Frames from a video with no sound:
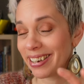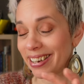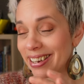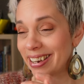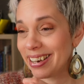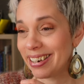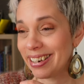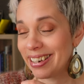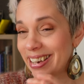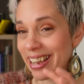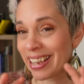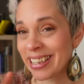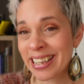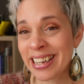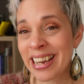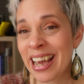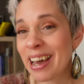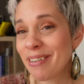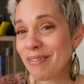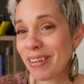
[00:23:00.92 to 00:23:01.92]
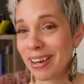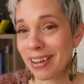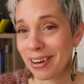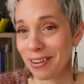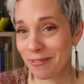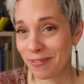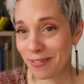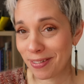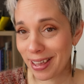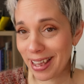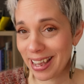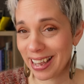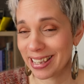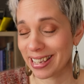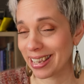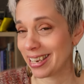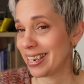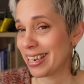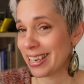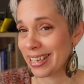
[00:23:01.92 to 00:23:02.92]
It doesn't have a lot of things,
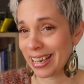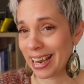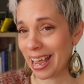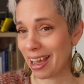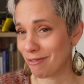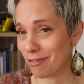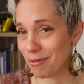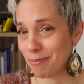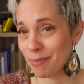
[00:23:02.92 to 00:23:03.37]
it doesn't have a